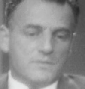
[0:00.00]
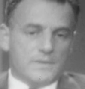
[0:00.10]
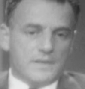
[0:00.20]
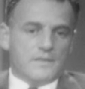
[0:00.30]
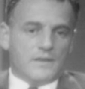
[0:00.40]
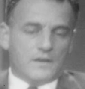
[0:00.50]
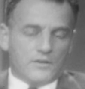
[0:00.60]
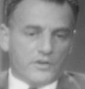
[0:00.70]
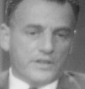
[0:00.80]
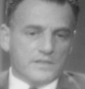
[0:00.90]
to me that
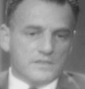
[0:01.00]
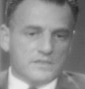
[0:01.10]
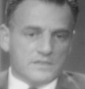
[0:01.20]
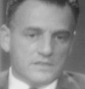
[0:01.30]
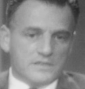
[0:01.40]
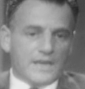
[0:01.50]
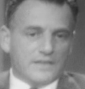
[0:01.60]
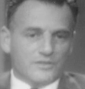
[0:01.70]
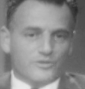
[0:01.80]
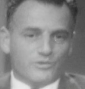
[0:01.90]
an audience is
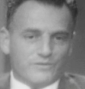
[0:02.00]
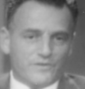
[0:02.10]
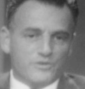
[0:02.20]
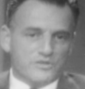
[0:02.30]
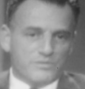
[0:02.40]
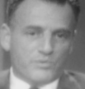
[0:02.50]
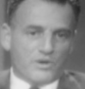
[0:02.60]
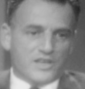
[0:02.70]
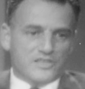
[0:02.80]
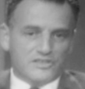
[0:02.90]
entitled to a few
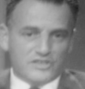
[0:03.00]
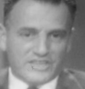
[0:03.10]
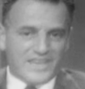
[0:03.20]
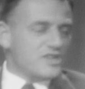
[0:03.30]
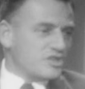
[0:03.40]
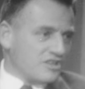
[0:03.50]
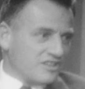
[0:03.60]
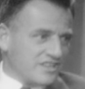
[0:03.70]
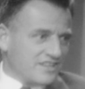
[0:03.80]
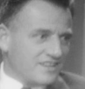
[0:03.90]
surprises
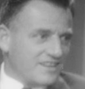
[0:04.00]
occasionally.